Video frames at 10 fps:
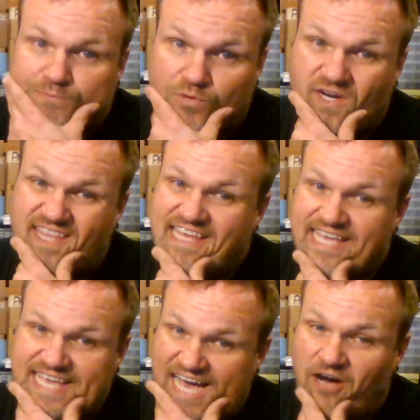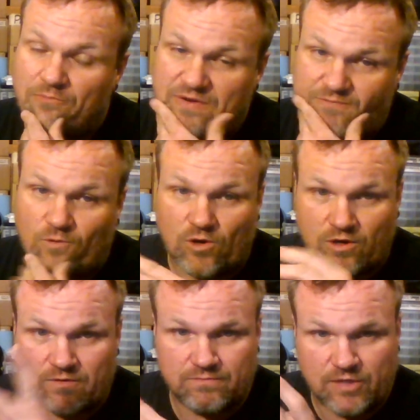pre-think out
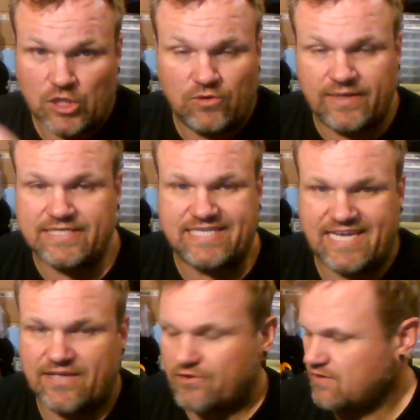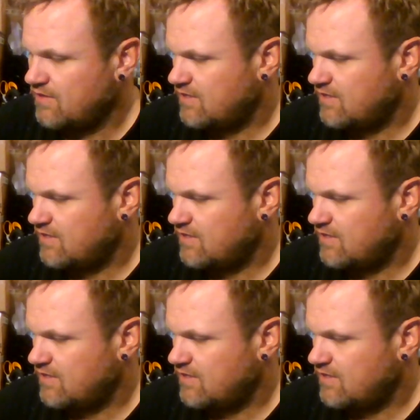before gluing together.